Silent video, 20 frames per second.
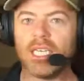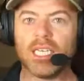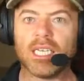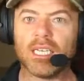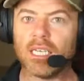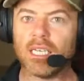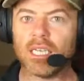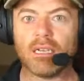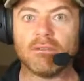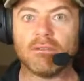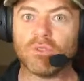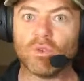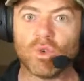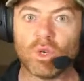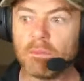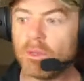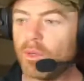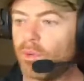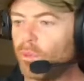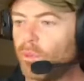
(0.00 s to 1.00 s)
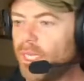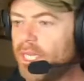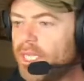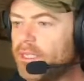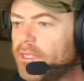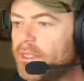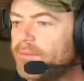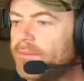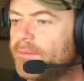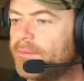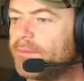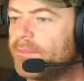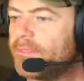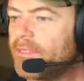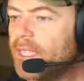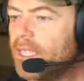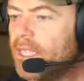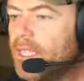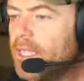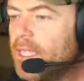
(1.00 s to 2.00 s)
goes all a bit weird.
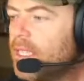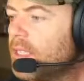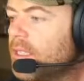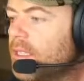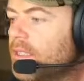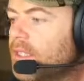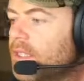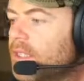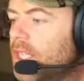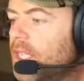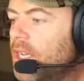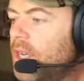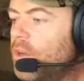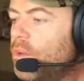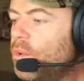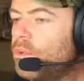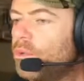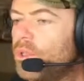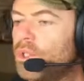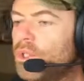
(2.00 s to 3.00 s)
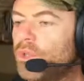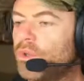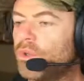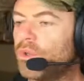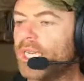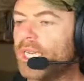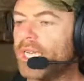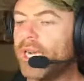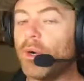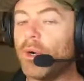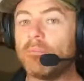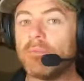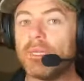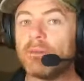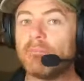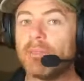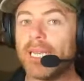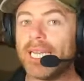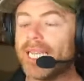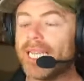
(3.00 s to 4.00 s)
So you're going to help me
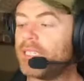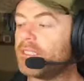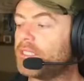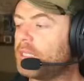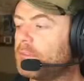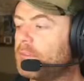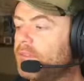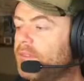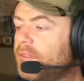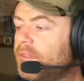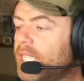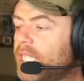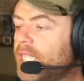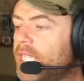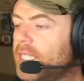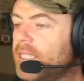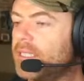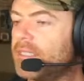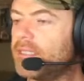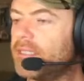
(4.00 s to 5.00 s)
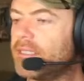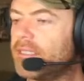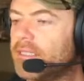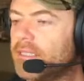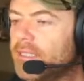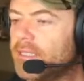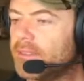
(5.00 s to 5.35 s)
pick some of these.